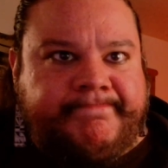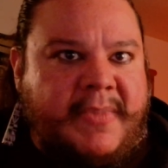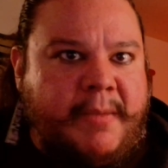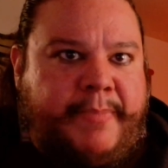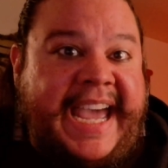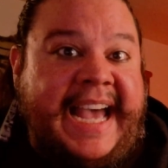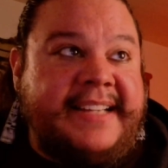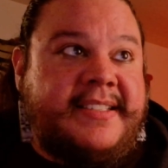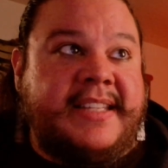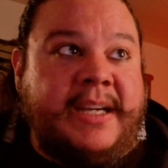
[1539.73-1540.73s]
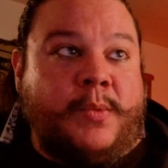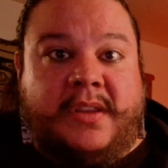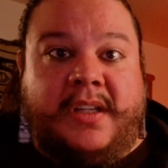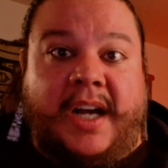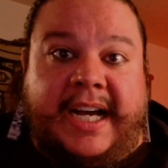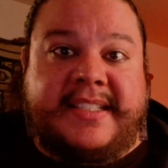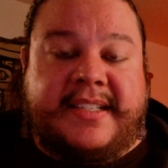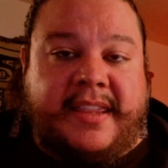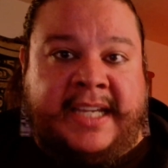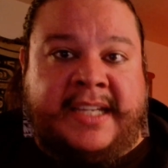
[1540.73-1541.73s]
pasts that were lost
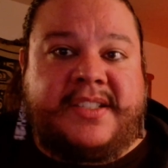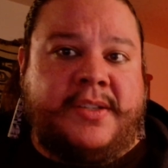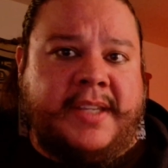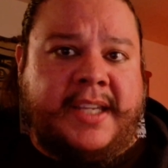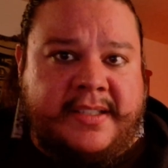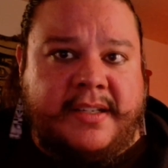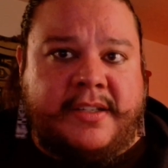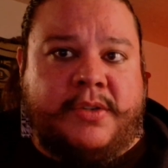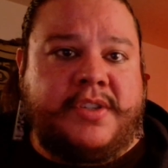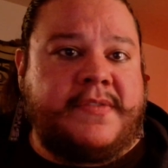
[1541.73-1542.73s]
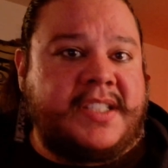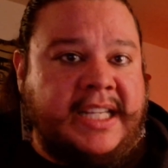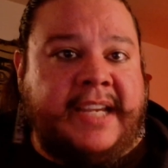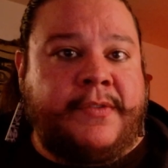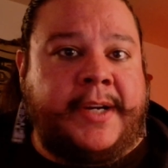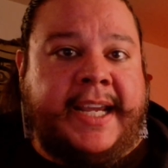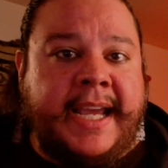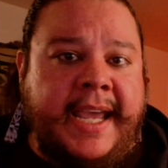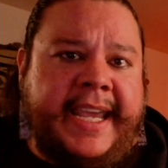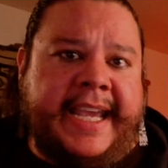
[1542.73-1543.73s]
thanks to the institution of slavery
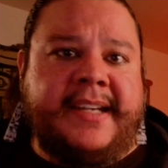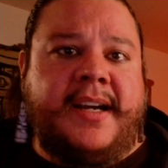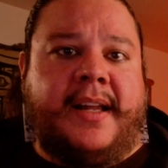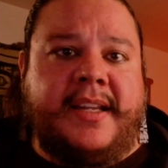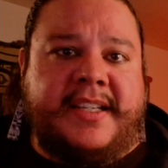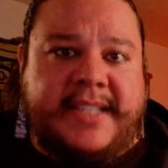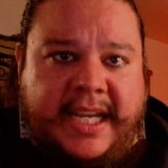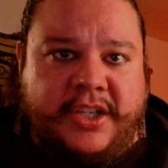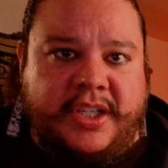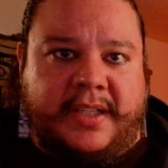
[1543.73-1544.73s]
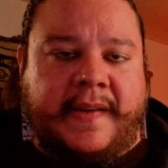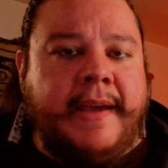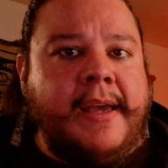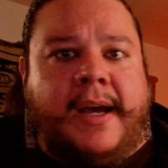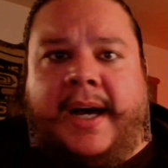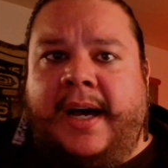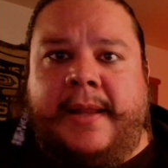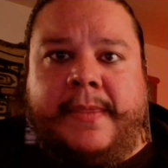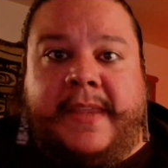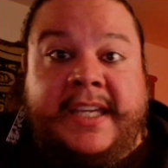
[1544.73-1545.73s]
and colonization,
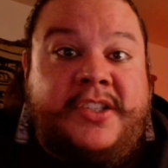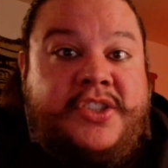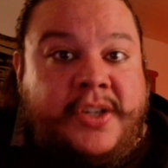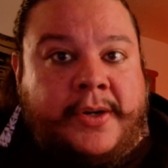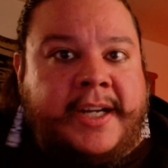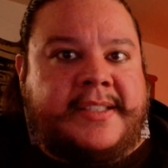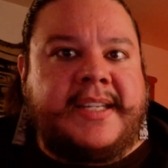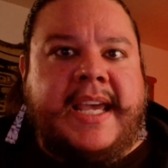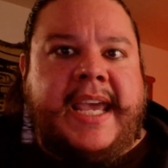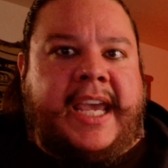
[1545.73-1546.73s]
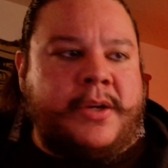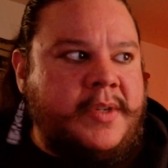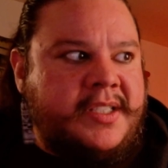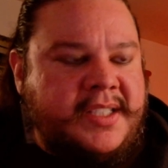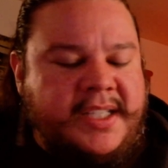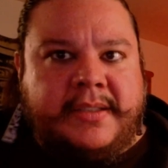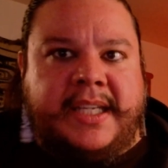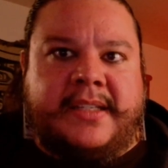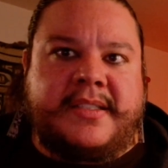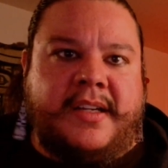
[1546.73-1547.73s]
the endurance and
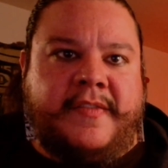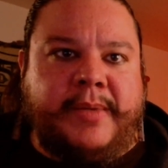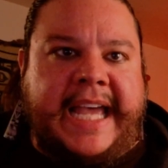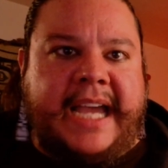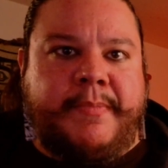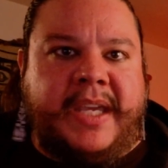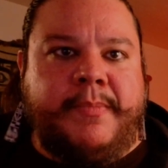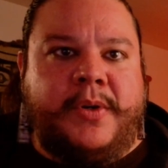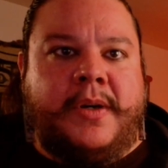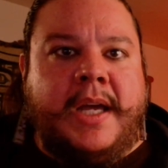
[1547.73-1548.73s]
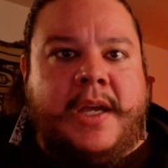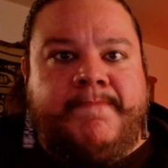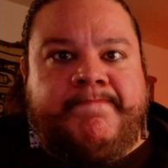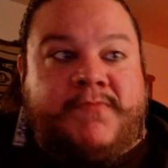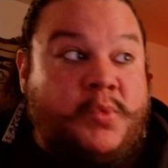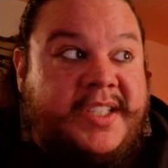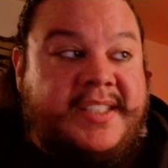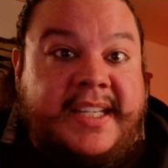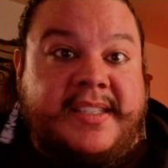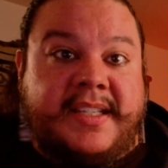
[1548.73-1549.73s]
resilience of black people,
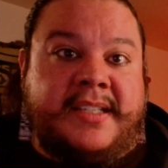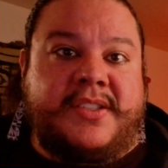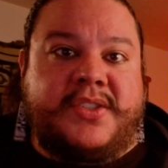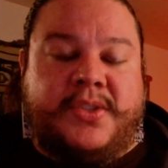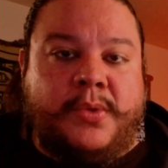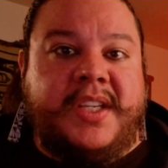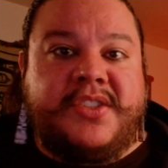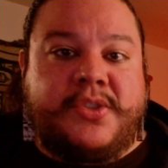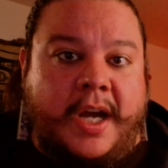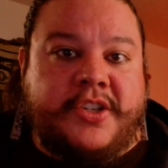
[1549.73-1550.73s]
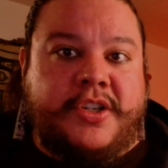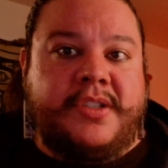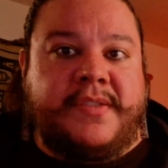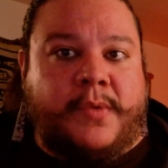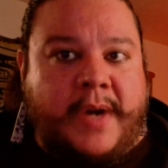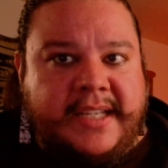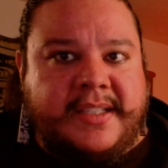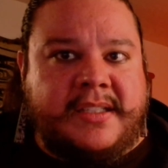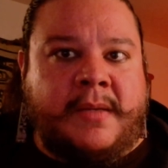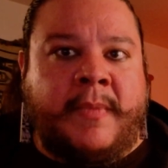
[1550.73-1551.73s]
resistance to the structures of
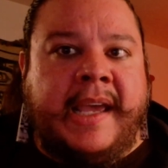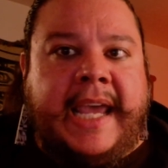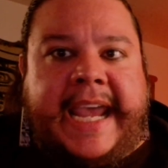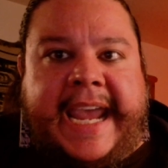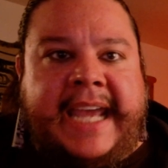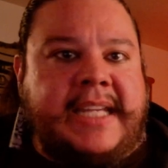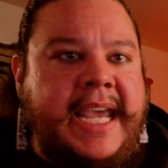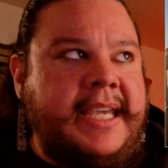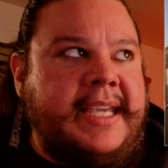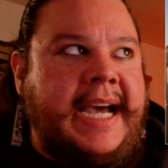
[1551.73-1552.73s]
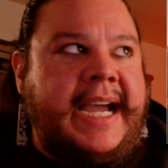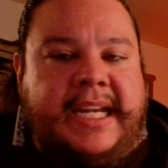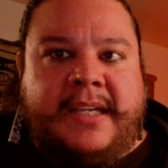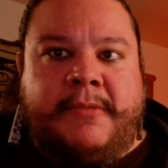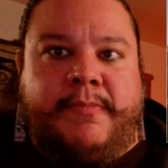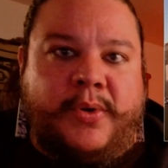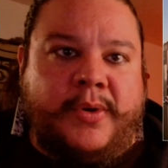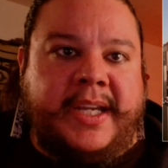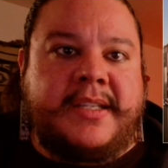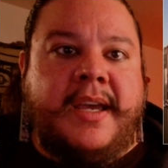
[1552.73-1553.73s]
racism, and a guiding
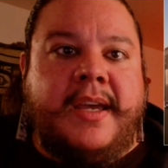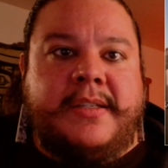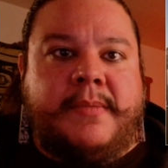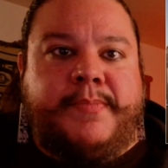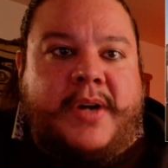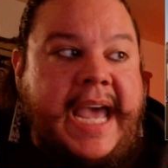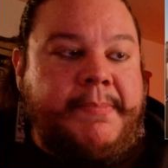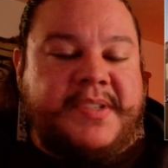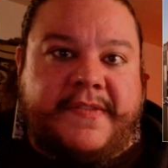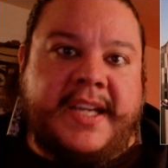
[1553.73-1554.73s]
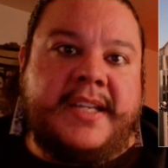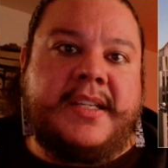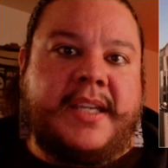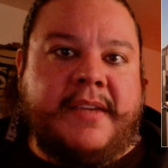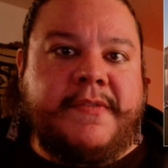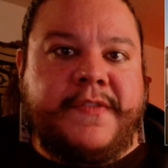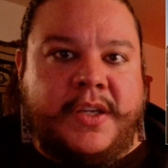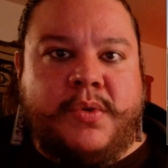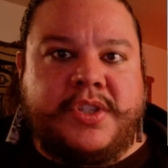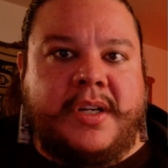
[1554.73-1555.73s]
point to perhaps finding a
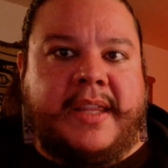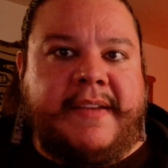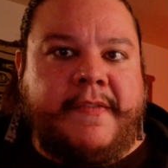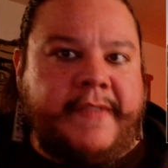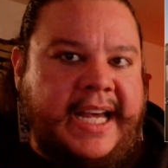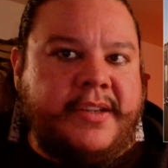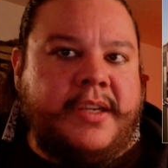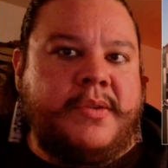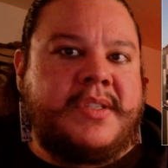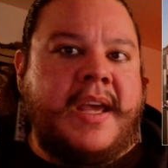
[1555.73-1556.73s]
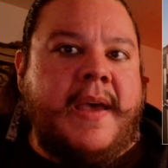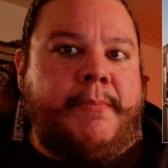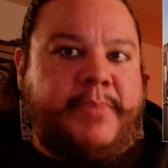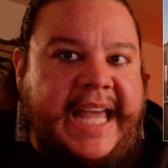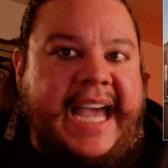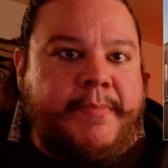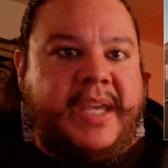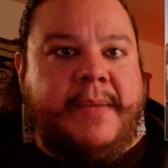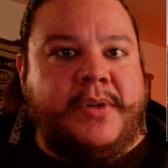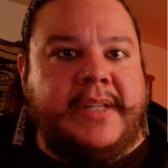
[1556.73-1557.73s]
future that values black
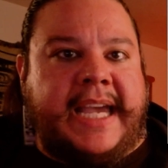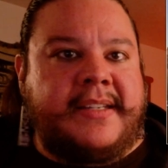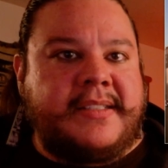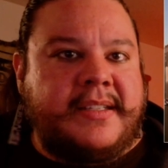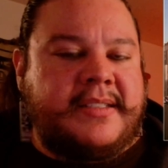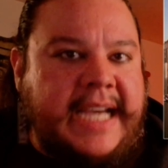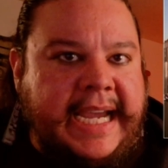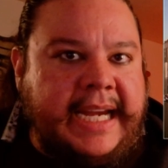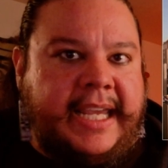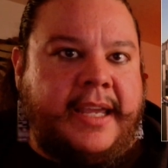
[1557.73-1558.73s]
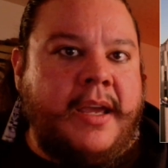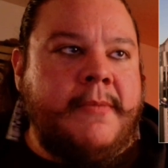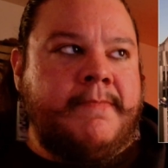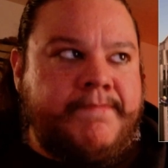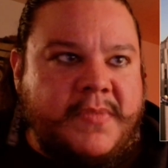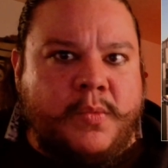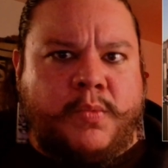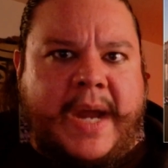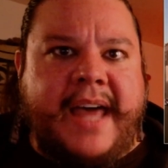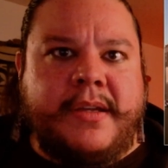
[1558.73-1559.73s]
people and society
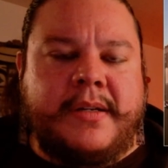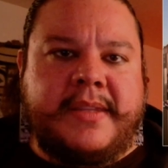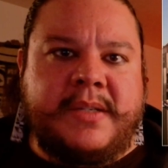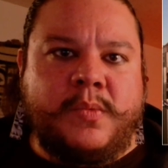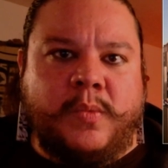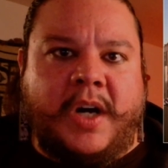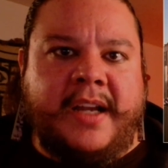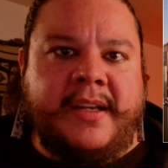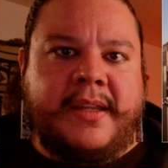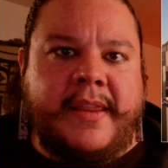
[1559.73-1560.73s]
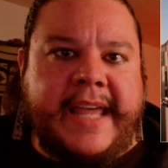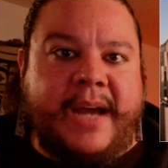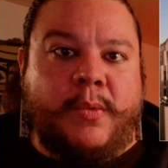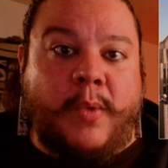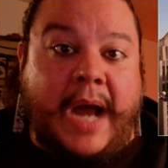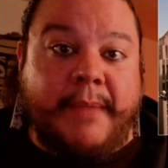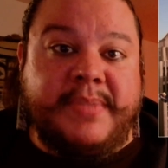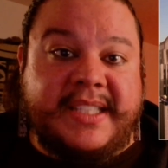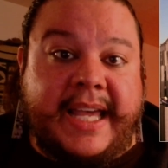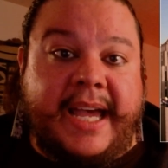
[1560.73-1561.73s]
rather than one that
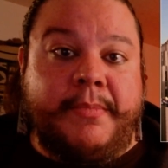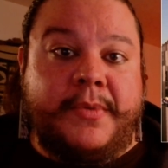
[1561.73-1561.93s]
robs them.